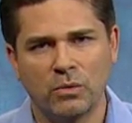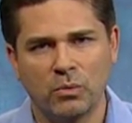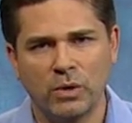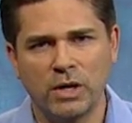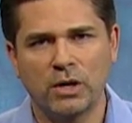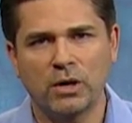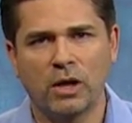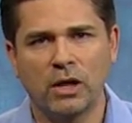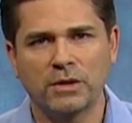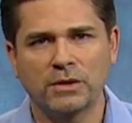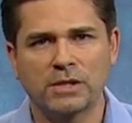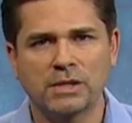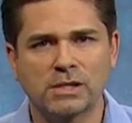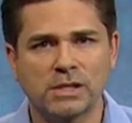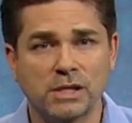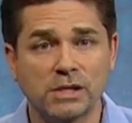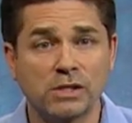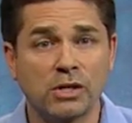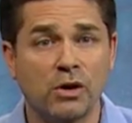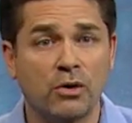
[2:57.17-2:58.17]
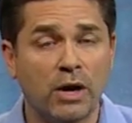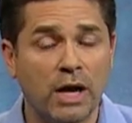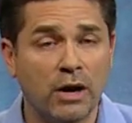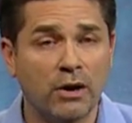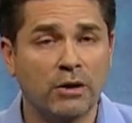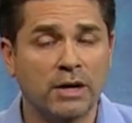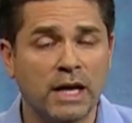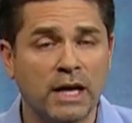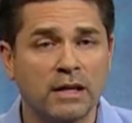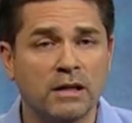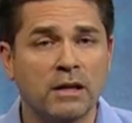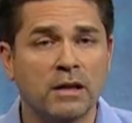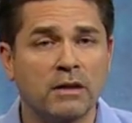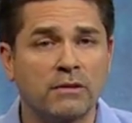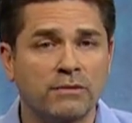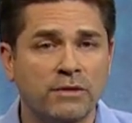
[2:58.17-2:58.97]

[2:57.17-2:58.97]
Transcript: We call it the Cisco Aironet